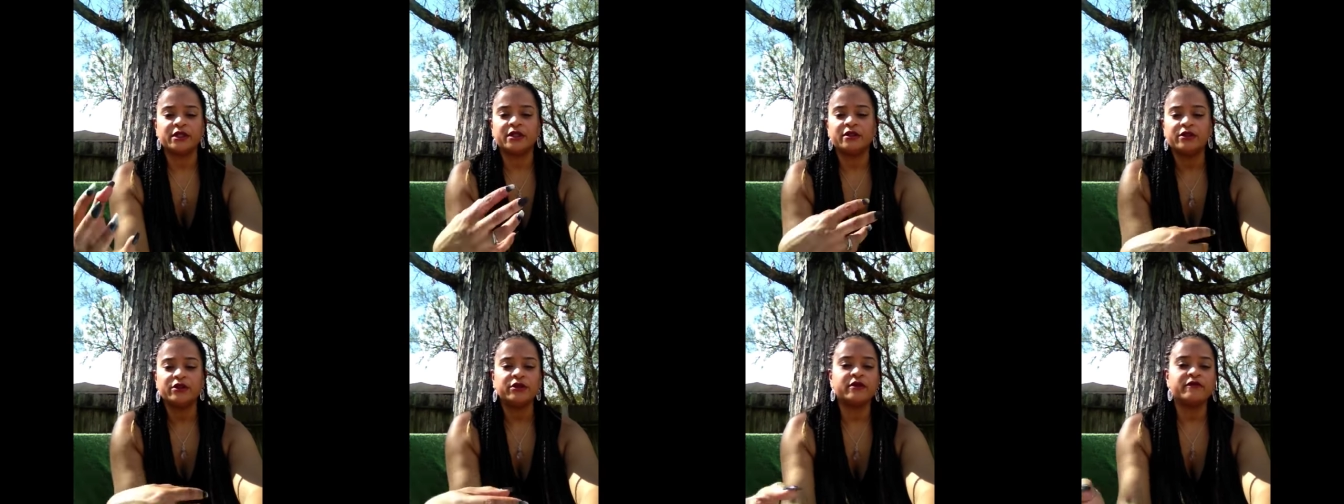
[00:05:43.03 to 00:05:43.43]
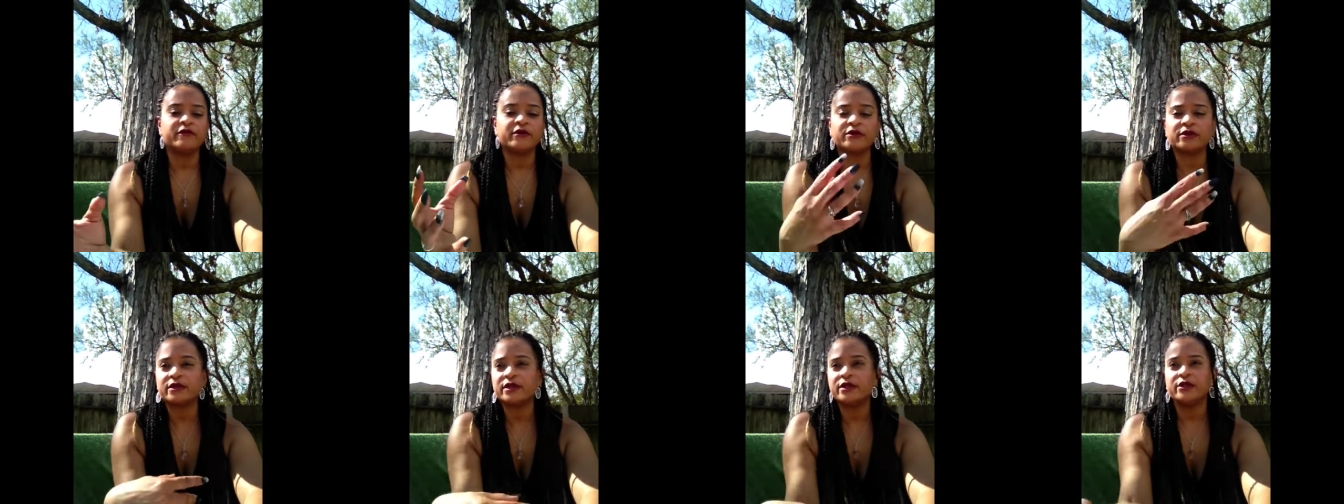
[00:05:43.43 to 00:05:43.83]
The
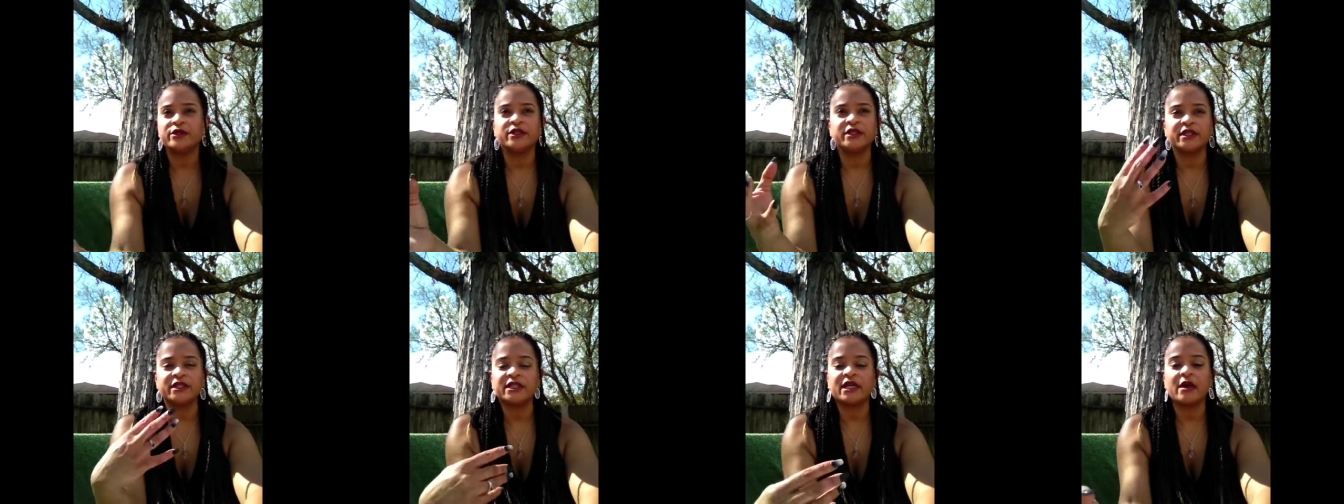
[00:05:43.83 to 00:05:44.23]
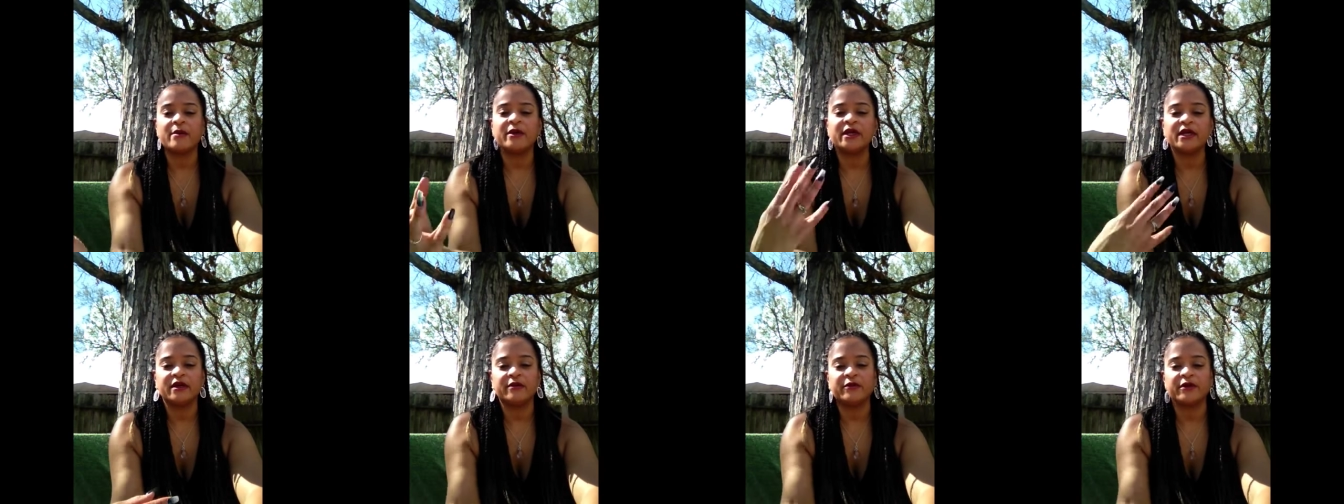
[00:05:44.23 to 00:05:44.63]
universal energy is
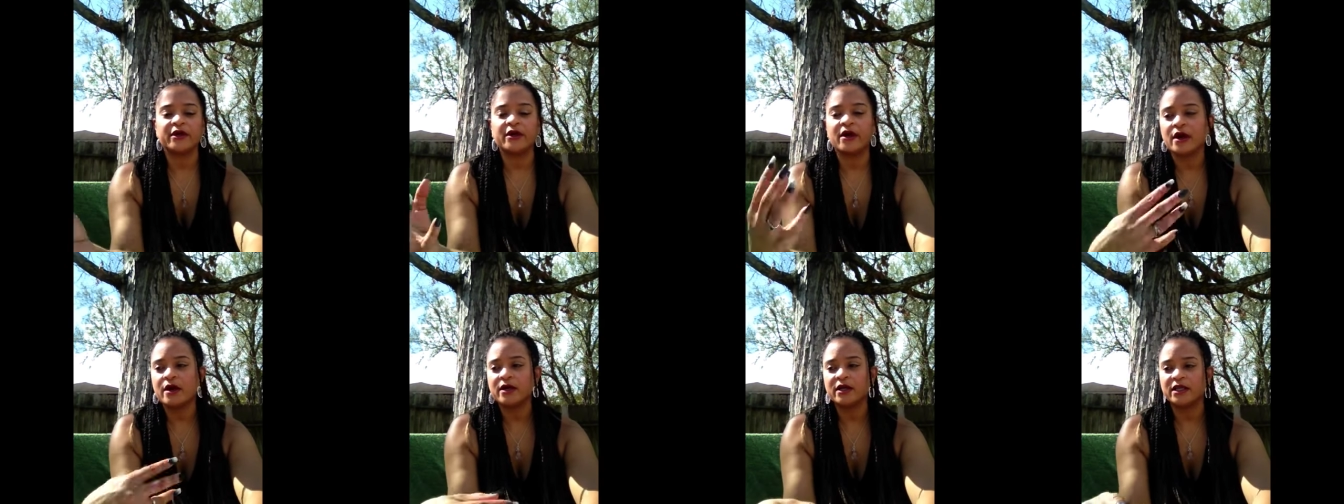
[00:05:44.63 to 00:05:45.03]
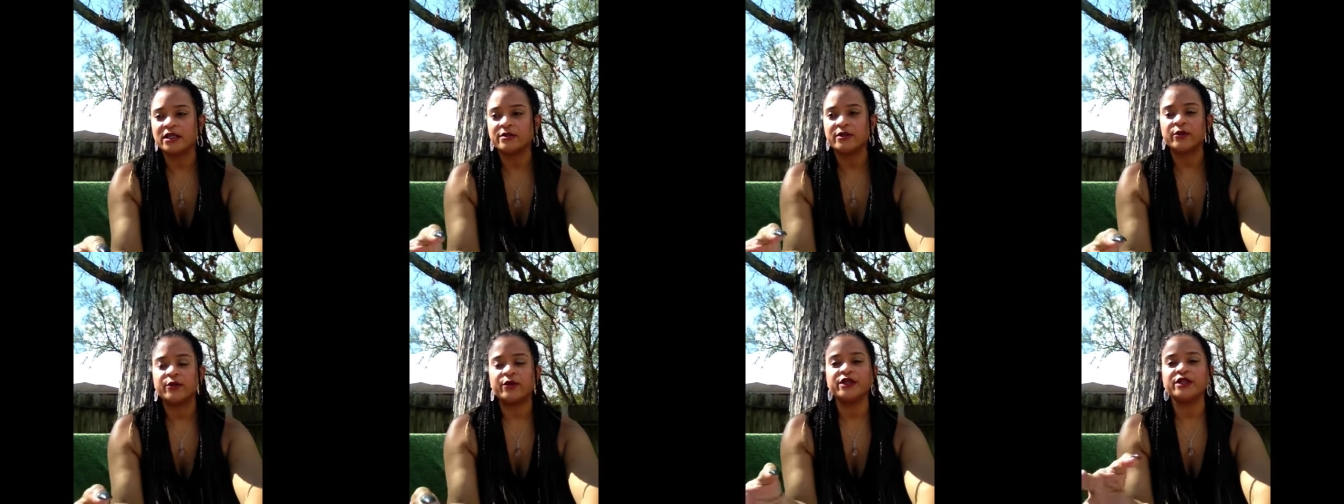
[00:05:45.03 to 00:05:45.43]
coming in regardless,
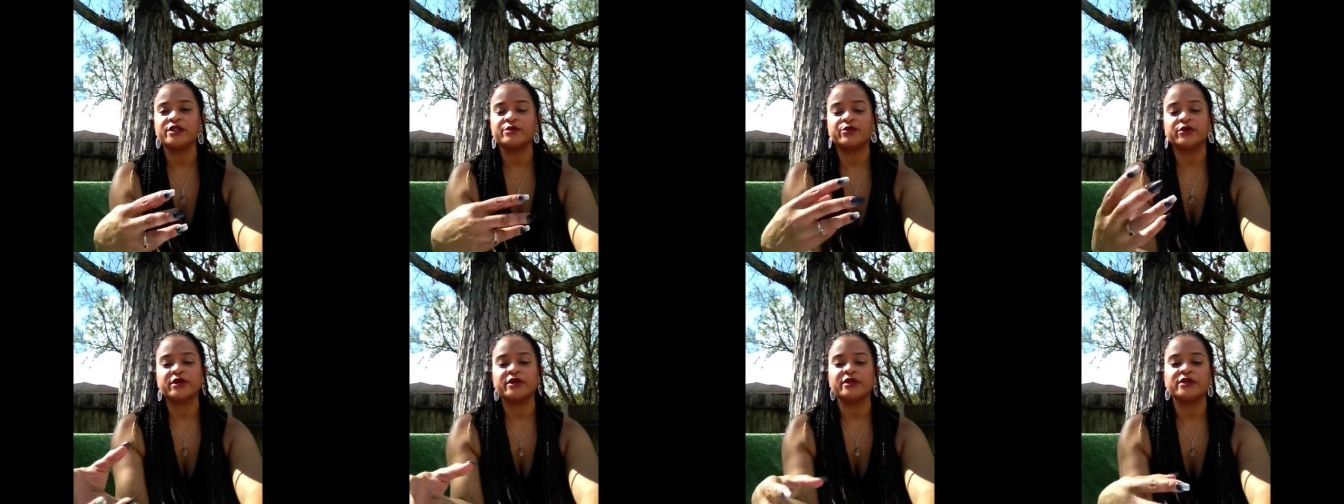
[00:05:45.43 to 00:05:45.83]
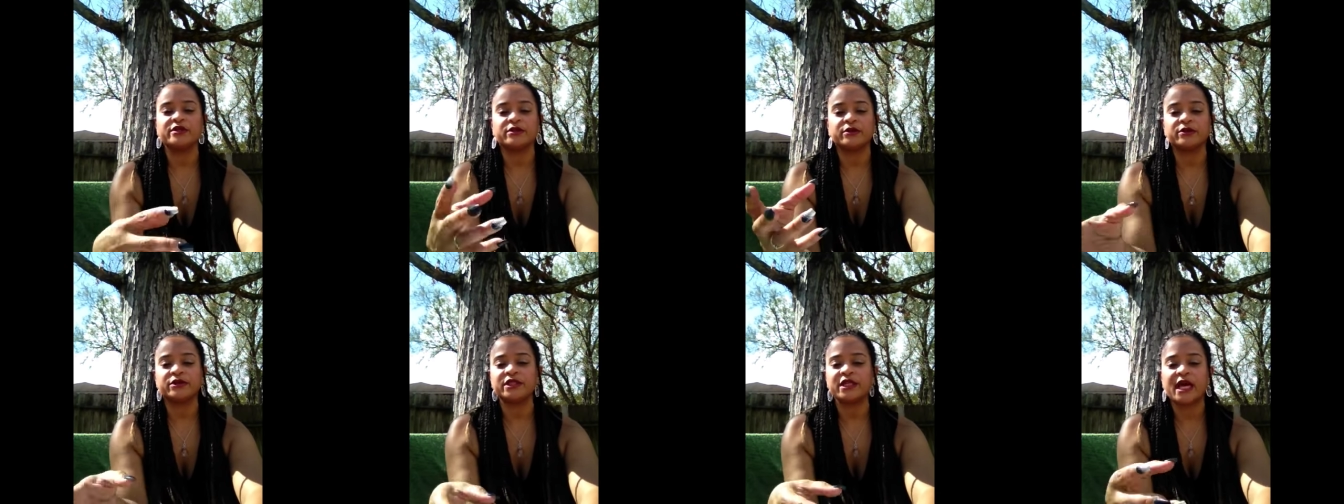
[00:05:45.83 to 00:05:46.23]
but we're just breathing
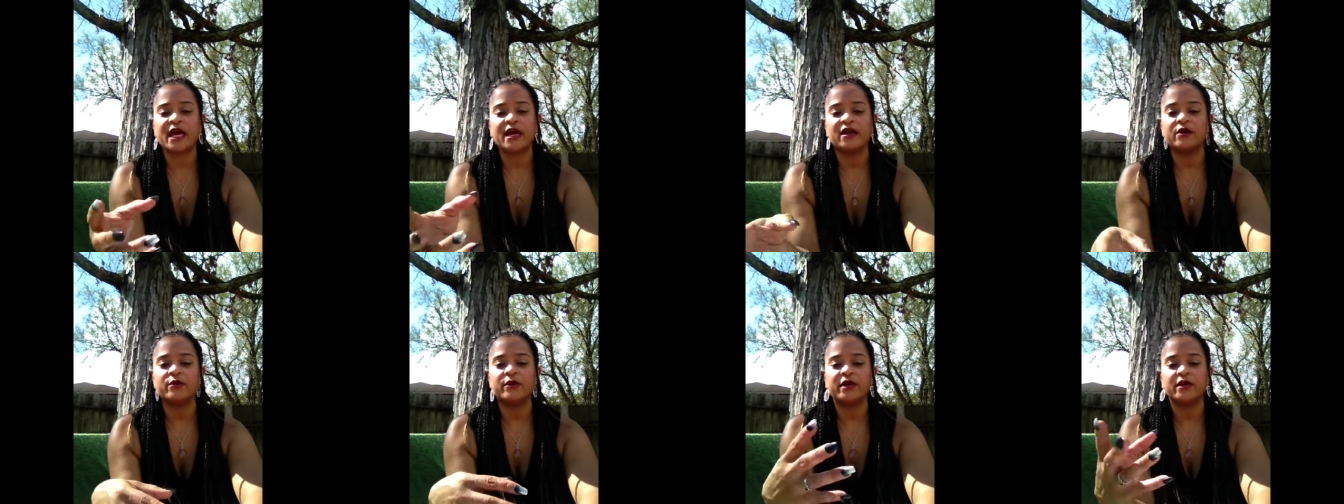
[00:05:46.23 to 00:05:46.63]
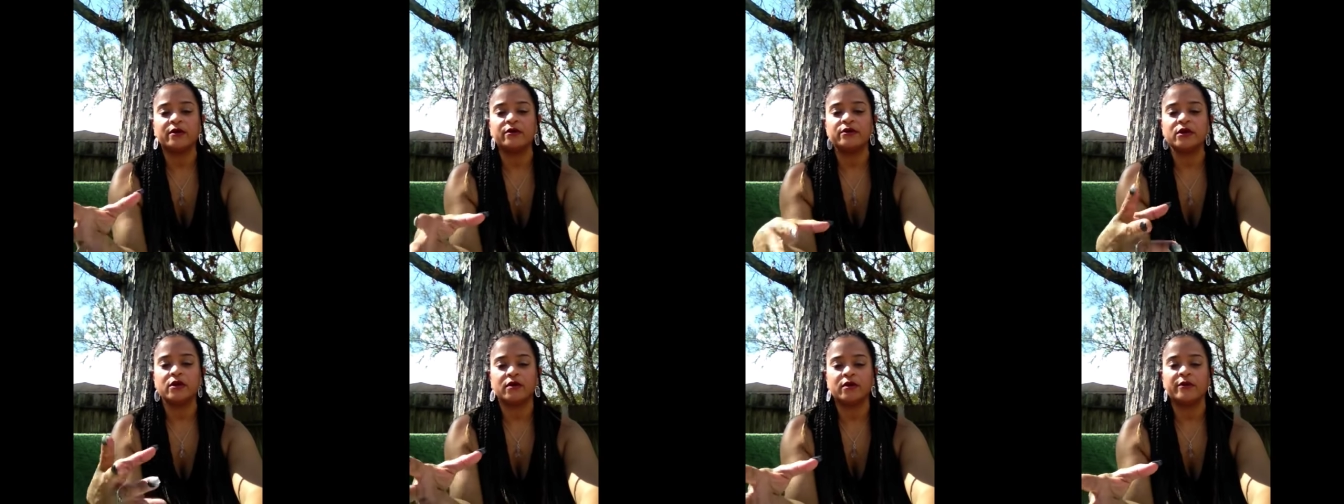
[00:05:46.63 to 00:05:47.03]
so shallow we
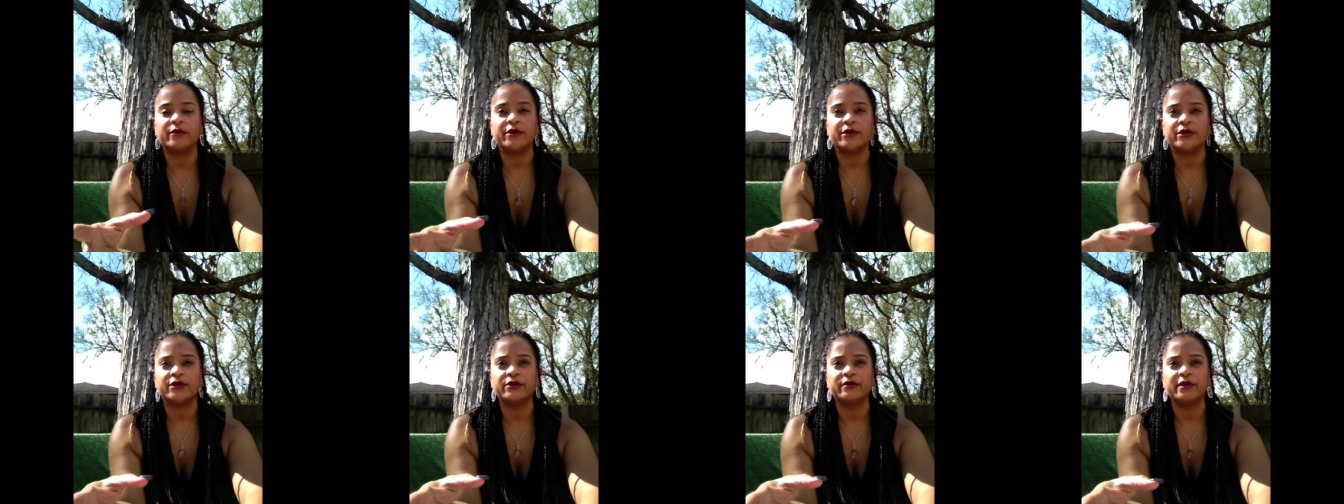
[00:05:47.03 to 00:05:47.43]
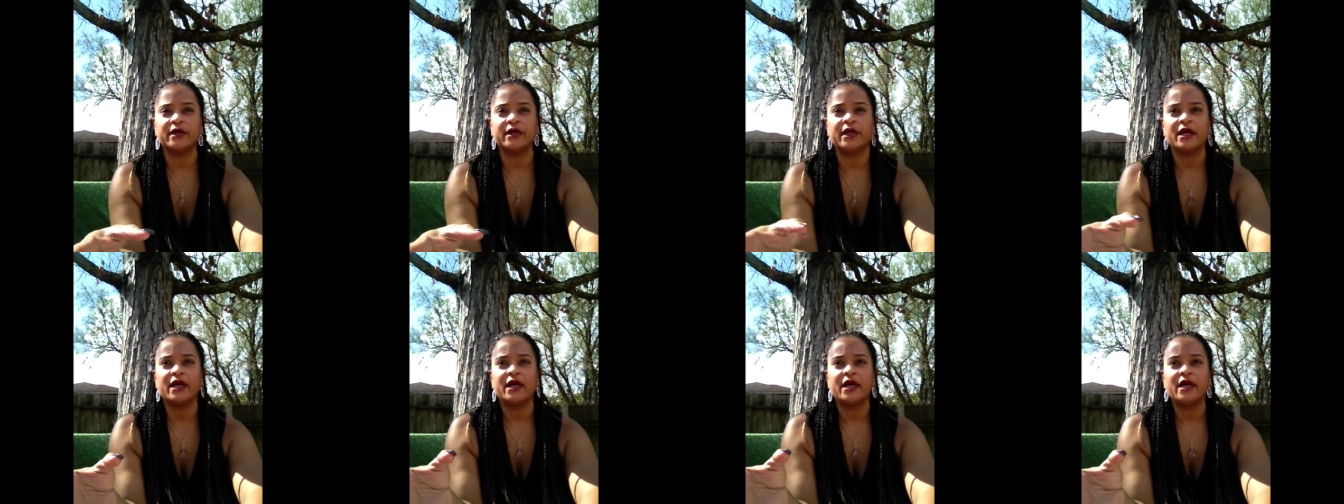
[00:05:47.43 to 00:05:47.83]
don't know what we're doing.